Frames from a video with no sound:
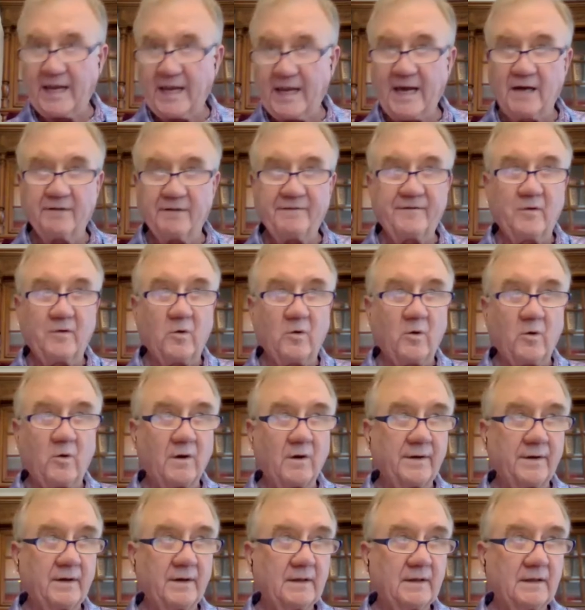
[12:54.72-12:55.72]
can't
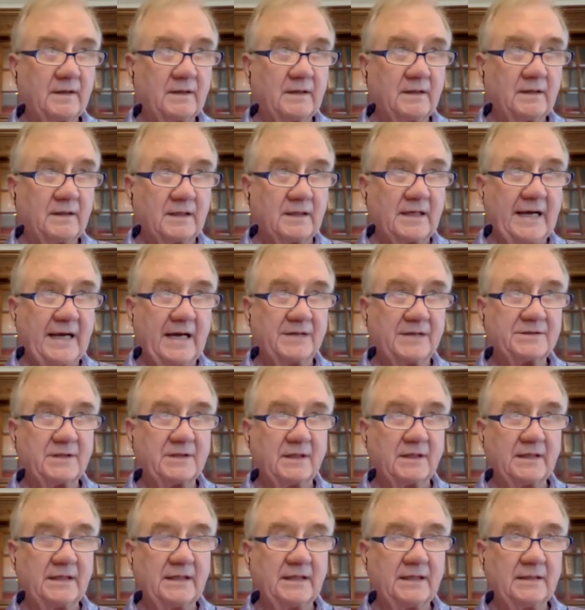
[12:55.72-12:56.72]
afford
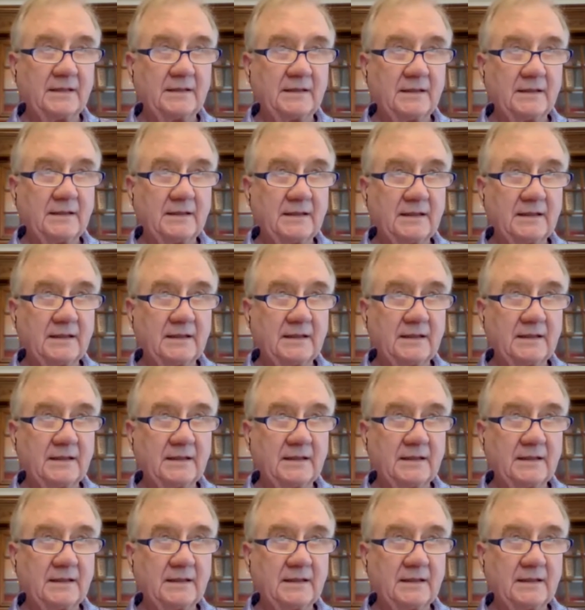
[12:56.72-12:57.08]
gasoline